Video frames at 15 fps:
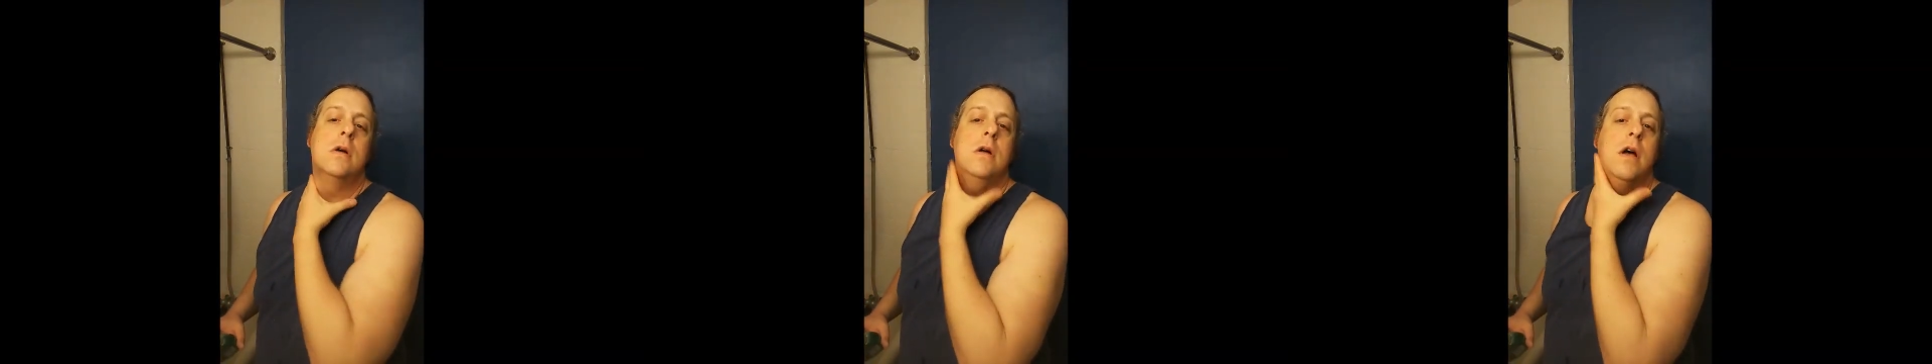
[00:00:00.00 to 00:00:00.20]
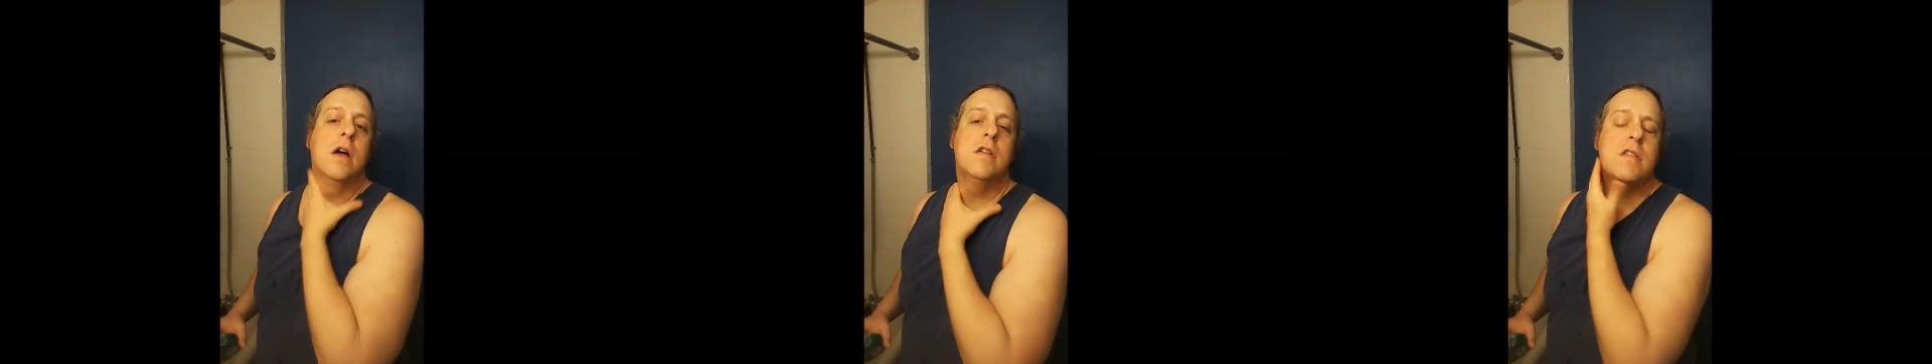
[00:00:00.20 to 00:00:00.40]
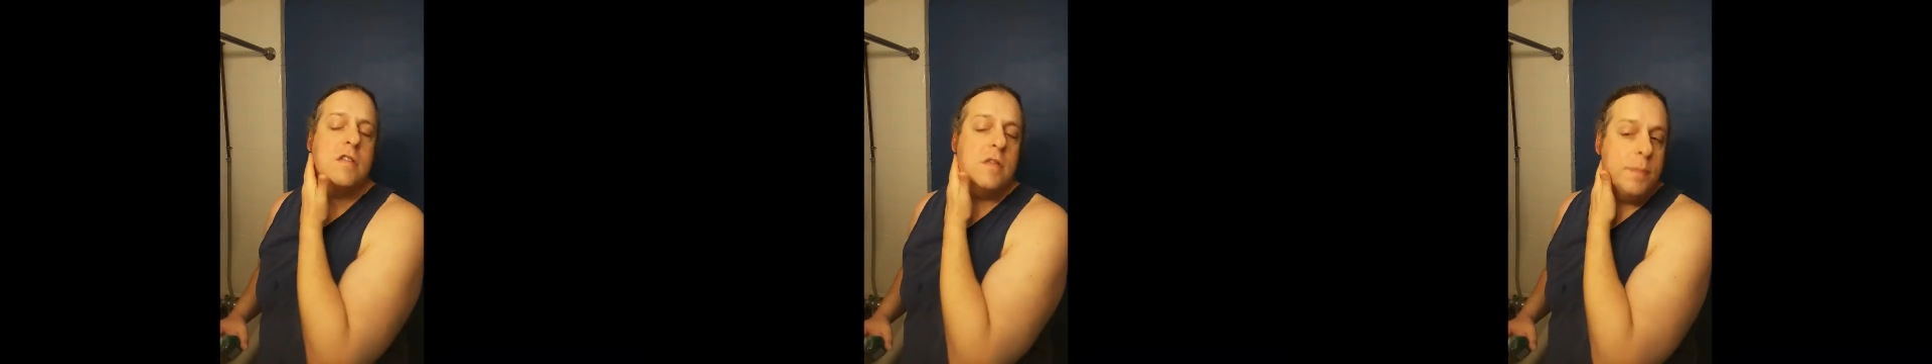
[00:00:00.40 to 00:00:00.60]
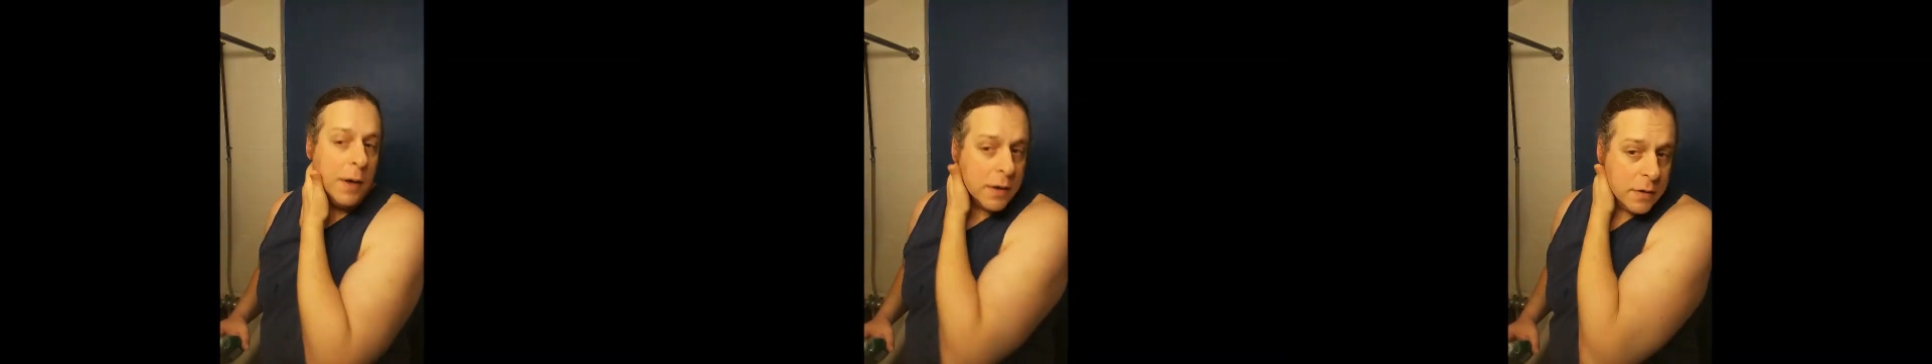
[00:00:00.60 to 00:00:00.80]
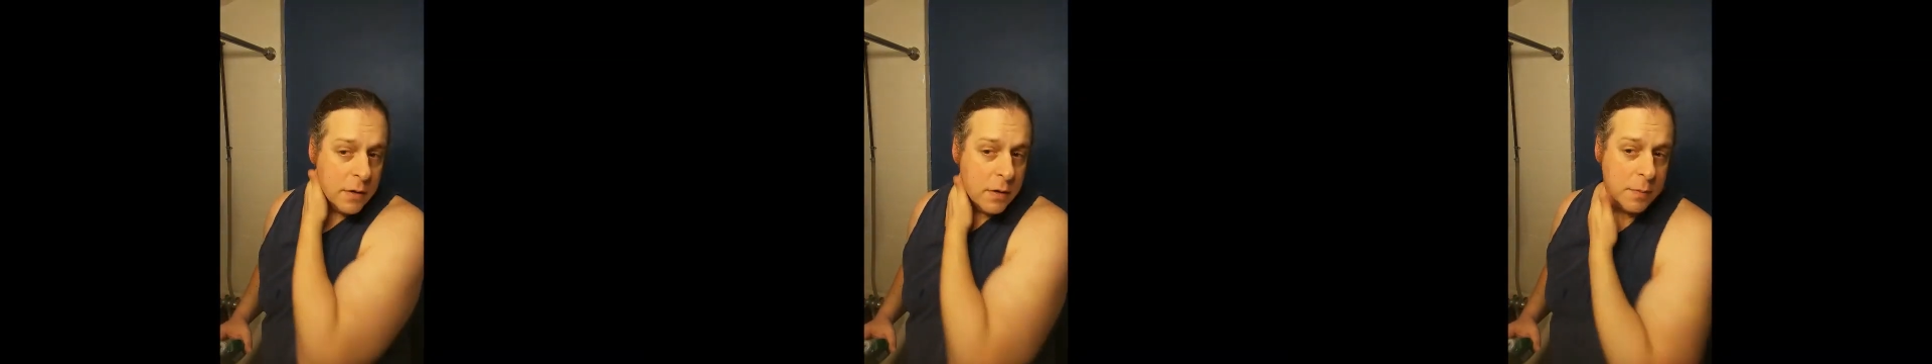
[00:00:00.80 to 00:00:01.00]
As
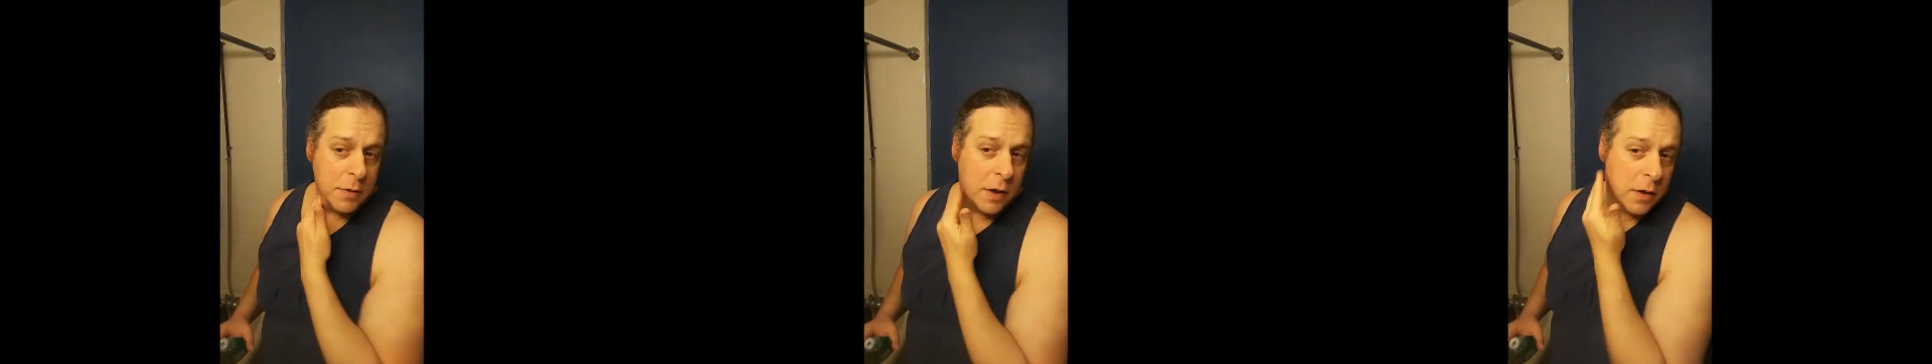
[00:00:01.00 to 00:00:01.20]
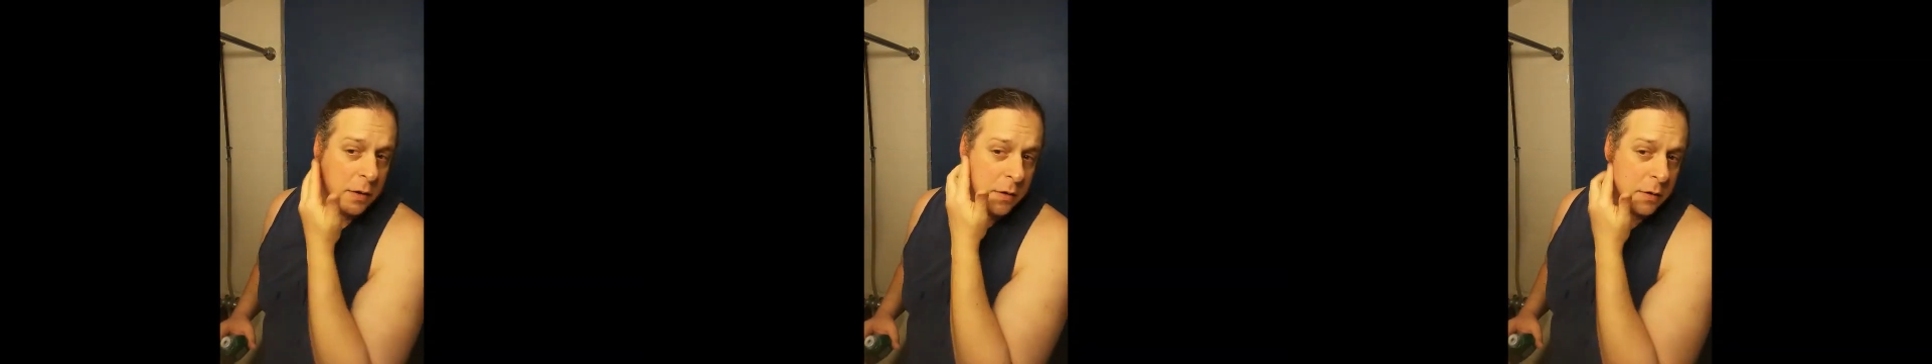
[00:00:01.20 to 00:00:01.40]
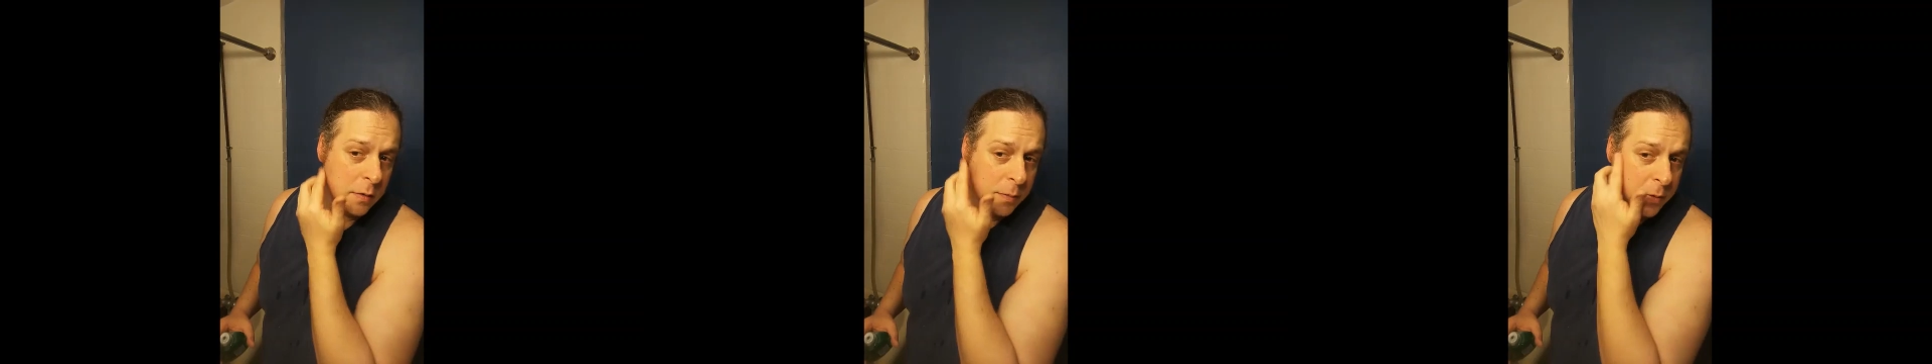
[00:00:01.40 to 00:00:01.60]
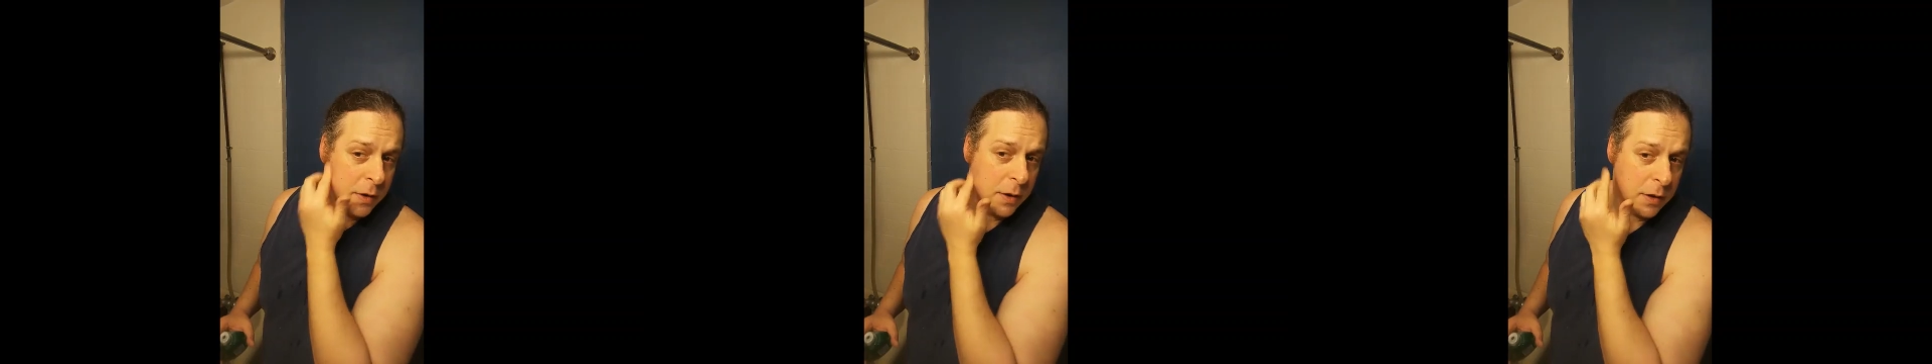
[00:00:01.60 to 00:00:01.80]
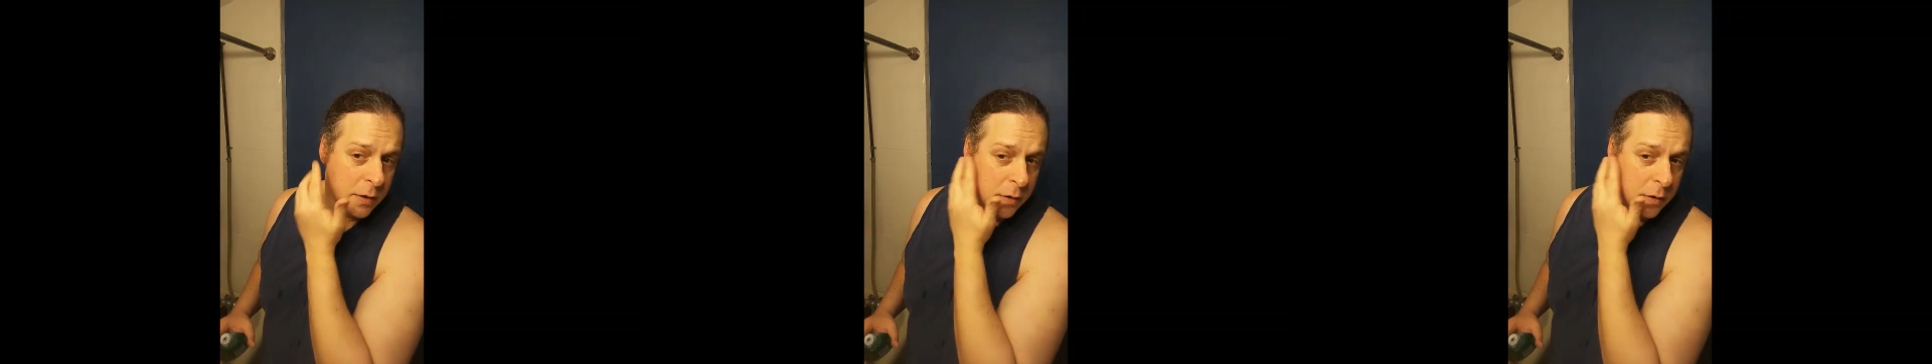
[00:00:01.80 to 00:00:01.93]
expected, I'm getting a little bit on